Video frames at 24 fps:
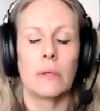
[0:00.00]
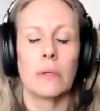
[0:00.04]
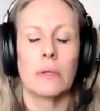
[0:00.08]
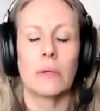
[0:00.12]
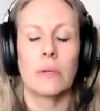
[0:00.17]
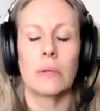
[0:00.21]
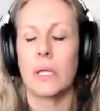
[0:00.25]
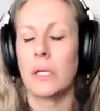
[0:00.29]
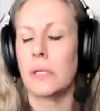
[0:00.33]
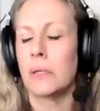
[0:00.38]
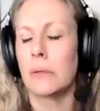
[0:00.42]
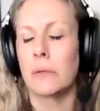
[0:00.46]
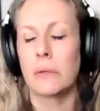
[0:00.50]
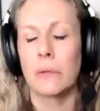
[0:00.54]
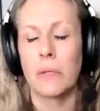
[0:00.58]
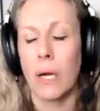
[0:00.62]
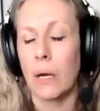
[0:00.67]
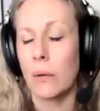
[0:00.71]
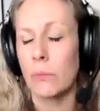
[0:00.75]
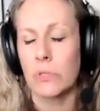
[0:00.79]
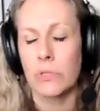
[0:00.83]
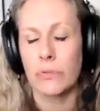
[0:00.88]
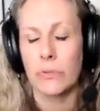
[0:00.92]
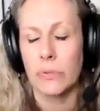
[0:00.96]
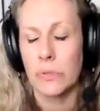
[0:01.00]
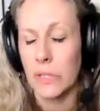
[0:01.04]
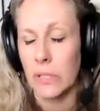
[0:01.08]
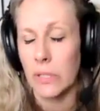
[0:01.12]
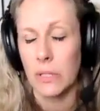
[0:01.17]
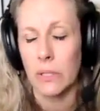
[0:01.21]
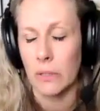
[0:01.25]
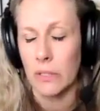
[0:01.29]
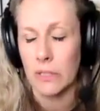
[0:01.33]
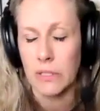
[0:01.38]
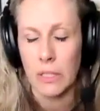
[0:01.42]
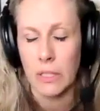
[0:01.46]
that that was
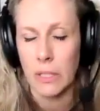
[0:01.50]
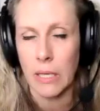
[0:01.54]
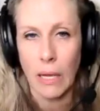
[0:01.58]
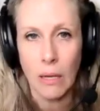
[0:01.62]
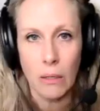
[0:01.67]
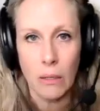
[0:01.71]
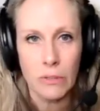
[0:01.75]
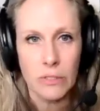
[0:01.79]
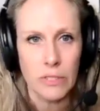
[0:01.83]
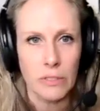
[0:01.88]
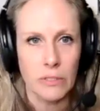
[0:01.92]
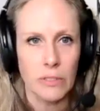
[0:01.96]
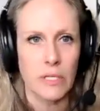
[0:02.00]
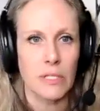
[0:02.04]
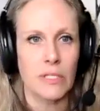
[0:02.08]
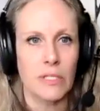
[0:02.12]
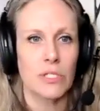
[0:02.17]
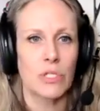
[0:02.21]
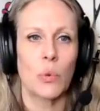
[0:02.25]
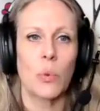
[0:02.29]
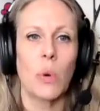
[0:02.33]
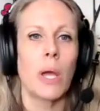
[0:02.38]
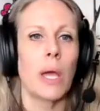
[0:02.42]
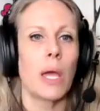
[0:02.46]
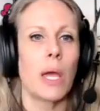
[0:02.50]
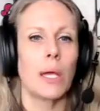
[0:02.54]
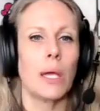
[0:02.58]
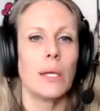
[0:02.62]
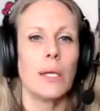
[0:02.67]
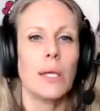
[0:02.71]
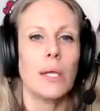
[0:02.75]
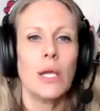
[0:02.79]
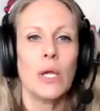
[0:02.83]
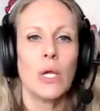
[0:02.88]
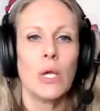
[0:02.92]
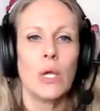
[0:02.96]
ridiculous and counseled us to
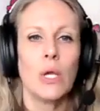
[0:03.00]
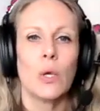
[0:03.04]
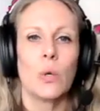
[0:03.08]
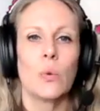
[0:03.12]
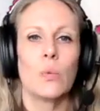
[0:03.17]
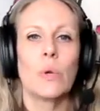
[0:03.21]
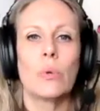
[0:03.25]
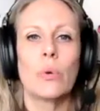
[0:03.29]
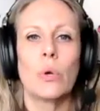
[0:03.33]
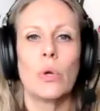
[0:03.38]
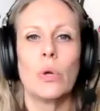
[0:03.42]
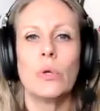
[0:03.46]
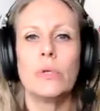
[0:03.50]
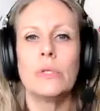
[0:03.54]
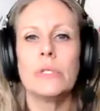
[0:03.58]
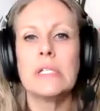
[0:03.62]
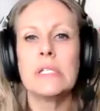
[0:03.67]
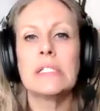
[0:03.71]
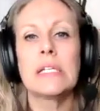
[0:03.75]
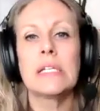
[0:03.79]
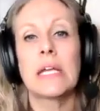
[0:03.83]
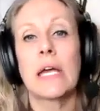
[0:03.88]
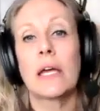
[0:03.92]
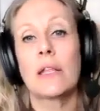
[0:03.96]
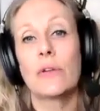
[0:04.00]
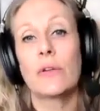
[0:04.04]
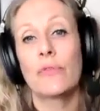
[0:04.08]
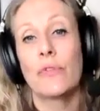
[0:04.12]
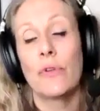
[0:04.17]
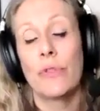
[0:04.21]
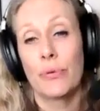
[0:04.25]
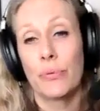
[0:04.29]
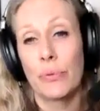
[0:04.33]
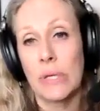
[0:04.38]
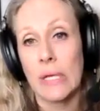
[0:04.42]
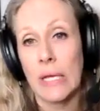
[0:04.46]
wait. We were only together for
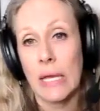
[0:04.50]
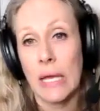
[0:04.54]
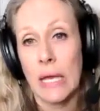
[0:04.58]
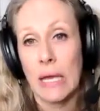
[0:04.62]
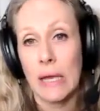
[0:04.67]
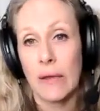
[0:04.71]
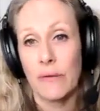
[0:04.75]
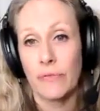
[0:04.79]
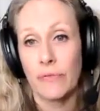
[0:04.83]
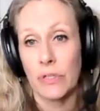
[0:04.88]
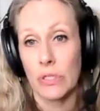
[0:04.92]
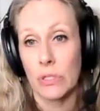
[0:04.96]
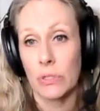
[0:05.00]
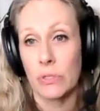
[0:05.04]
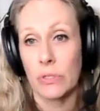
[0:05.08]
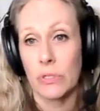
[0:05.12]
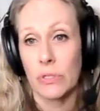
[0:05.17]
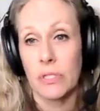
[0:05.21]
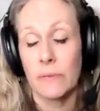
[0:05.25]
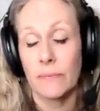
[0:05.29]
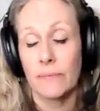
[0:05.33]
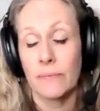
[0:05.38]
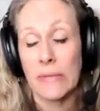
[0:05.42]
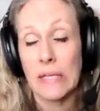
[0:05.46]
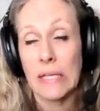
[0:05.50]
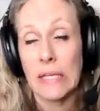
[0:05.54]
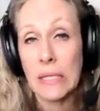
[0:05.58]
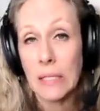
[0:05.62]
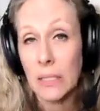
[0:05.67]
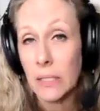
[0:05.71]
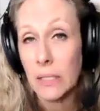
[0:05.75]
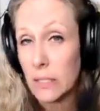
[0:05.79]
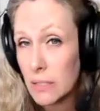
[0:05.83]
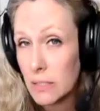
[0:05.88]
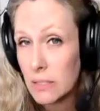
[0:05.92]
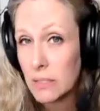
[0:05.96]
3.5 years.
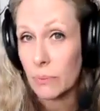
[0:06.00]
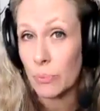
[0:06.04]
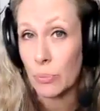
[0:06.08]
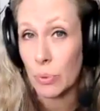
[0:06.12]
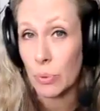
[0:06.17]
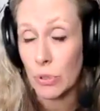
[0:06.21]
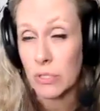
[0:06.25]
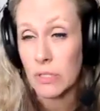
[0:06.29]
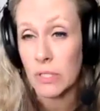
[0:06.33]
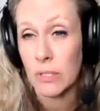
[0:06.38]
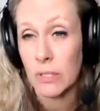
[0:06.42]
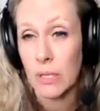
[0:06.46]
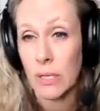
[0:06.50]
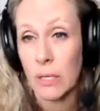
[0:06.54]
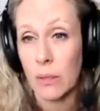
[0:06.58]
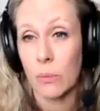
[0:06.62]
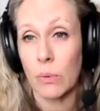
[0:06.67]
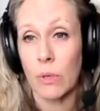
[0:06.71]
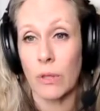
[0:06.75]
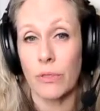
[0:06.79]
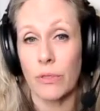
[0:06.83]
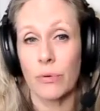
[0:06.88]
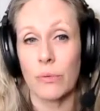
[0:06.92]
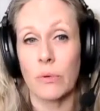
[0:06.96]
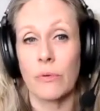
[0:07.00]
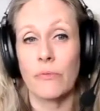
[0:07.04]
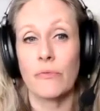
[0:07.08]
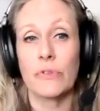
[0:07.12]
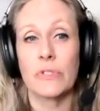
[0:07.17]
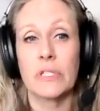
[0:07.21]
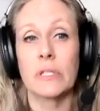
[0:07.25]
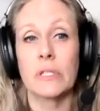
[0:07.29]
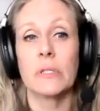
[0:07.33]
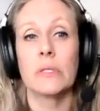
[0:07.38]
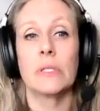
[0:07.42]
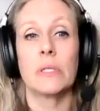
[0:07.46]
He is the person that I went through
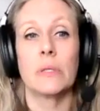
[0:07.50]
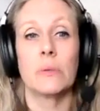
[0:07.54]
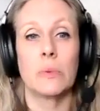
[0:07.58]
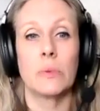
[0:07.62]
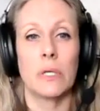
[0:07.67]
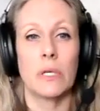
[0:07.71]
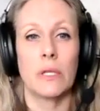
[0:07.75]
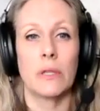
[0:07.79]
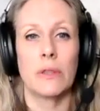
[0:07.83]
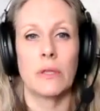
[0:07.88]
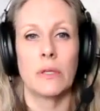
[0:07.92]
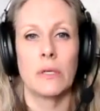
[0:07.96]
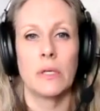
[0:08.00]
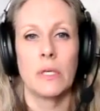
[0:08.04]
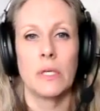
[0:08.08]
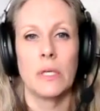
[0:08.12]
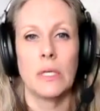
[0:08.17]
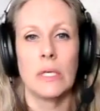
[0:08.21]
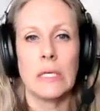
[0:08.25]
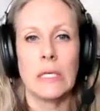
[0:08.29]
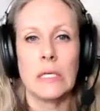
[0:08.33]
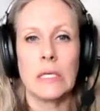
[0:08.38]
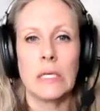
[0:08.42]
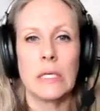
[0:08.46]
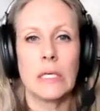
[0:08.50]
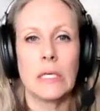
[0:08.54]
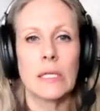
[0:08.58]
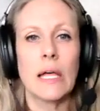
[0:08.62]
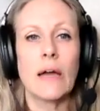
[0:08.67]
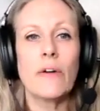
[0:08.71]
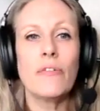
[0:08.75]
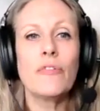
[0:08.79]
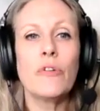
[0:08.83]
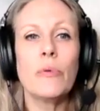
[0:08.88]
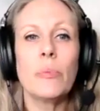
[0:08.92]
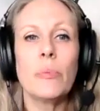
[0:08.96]
infertility with. He
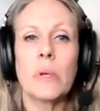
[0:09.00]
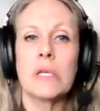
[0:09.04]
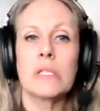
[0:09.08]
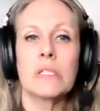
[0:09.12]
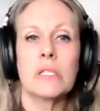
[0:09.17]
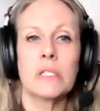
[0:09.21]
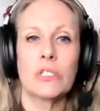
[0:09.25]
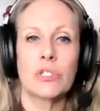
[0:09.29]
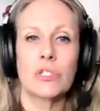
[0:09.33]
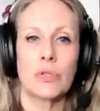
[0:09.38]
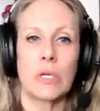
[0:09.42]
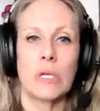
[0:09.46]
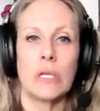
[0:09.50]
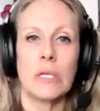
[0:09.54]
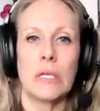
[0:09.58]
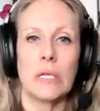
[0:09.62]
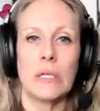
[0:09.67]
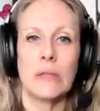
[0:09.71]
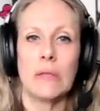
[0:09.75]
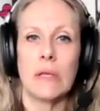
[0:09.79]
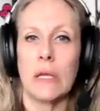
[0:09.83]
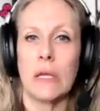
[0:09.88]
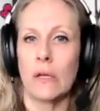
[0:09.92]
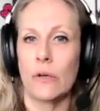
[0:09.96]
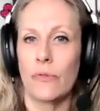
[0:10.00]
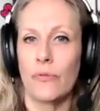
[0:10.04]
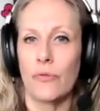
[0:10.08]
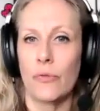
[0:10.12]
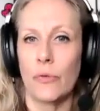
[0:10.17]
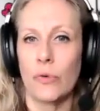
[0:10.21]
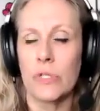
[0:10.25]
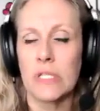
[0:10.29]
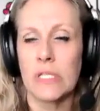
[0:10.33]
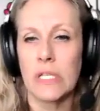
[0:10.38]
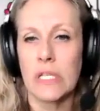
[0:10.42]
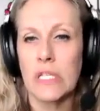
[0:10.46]
left for basic training in the Air
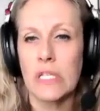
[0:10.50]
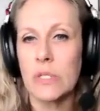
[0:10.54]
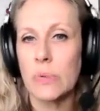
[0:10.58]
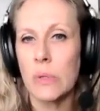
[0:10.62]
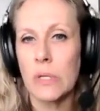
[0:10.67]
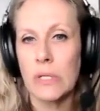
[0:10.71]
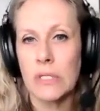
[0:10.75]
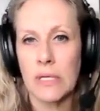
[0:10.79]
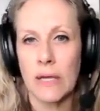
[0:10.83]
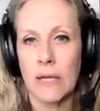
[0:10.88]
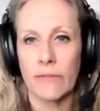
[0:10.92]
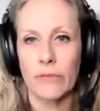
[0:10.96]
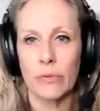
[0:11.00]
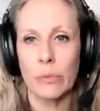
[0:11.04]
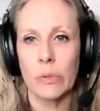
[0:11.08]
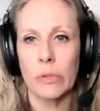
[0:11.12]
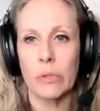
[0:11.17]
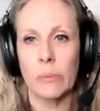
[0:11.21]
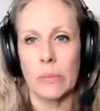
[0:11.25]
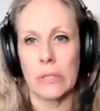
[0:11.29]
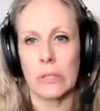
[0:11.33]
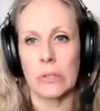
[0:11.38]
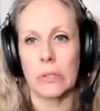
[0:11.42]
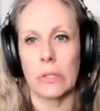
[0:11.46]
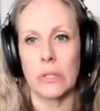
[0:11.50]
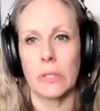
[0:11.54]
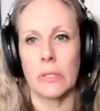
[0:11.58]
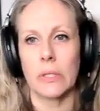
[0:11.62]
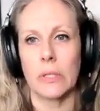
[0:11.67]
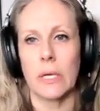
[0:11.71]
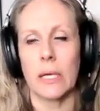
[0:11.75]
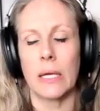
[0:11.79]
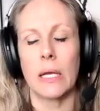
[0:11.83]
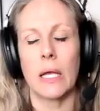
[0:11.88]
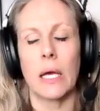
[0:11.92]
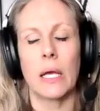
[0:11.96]
Force 6 weeks after we were married,
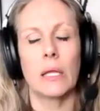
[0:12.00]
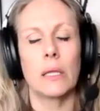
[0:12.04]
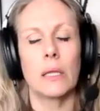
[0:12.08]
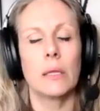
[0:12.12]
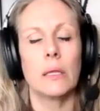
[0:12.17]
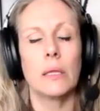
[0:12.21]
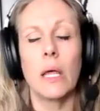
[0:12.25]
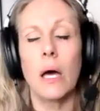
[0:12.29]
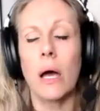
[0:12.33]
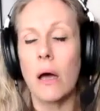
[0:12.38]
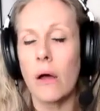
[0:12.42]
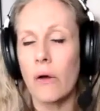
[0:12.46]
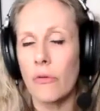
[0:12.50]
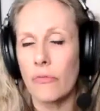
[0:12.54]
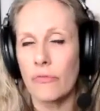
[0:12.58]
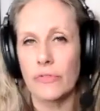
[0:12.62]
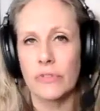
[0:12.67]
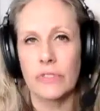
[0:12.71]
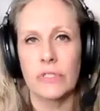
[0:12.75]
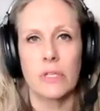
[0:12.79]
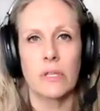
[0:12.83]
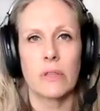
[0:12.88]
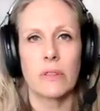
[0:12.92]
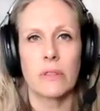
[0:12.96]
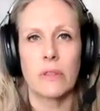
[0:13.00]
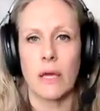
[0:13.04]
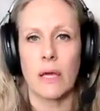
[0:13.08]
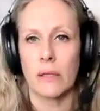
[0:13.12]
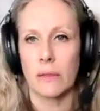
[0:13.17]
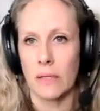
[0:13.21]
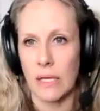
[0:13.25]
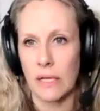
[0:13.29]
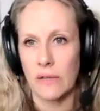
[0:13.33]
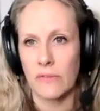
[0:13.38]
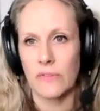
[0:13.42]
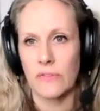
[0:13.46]
and I loved that
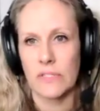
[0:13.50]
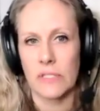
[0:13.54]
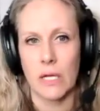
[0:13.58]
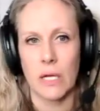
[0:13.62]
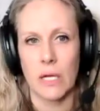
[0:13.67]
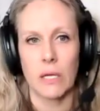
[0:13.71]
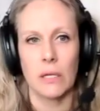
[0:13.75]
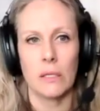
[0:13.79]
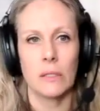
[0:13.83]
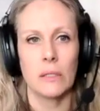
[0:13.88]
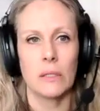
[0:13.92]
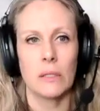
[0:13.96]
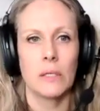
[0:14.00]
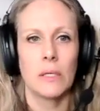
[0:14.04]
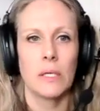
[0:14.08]
lifestyle.